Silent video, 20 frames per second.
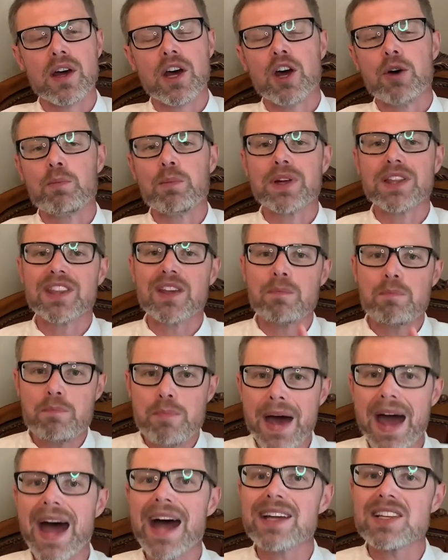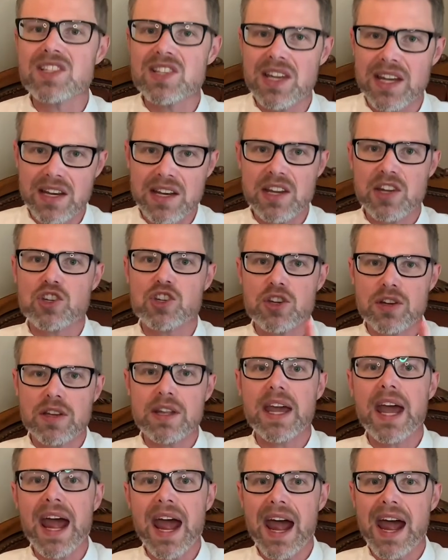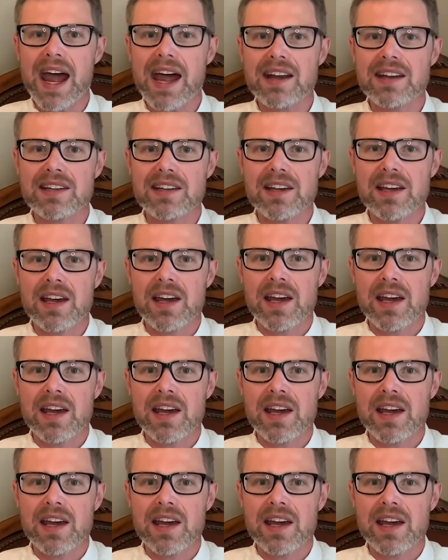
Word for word: But the best condition yet